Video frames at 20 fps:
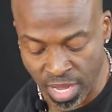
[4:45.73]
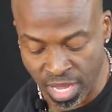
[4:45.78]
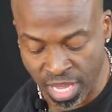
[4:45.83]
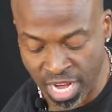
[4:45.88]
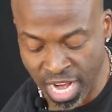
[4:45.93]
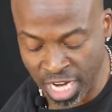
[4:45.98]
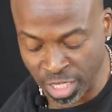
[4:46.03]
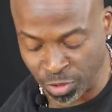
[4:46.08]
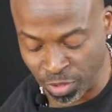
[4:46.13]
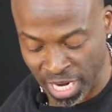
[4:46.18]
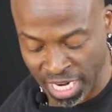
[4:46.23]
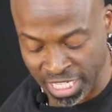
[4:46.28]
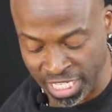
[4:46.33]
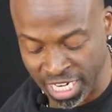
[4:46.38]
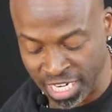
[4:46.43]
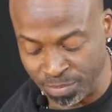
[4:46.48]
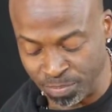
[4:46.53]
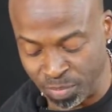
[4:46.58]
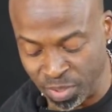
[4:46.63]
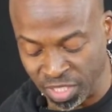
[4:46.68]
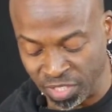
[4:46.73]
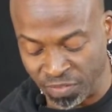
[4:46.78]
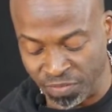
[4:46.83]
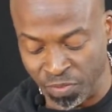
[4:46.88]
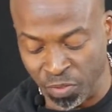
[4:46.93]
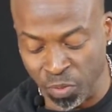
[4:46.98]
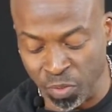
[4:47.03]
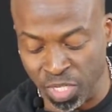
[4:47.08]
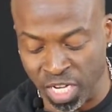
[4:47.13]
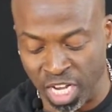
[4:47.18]
And actually, I didn't put the
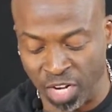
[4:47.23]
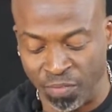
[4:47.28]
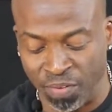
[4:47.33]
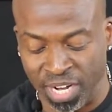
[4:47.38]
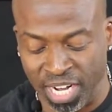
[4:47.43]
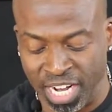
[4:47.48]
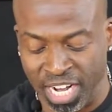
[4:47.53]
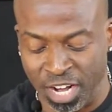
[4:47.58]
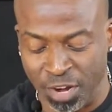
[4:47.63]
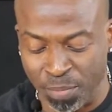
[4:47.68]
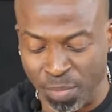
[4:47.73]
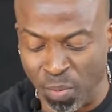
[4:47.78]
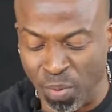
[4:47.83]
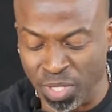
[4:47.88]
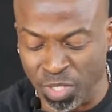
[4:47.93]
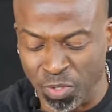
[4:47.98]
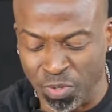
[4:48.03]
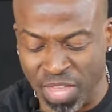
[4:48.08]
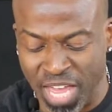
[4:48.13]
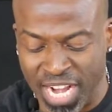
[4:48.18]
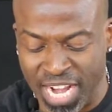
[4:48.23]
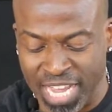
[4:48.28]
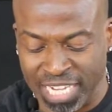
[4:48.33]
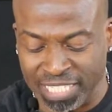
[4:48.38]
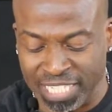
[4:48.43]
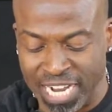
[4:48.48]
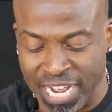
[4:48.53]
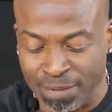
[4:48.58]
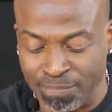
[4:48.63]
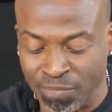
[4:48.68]
food coloring in here, but we'll do that
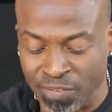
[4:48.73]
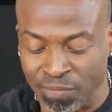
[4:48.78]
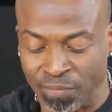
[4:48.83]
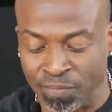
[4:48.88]
next time.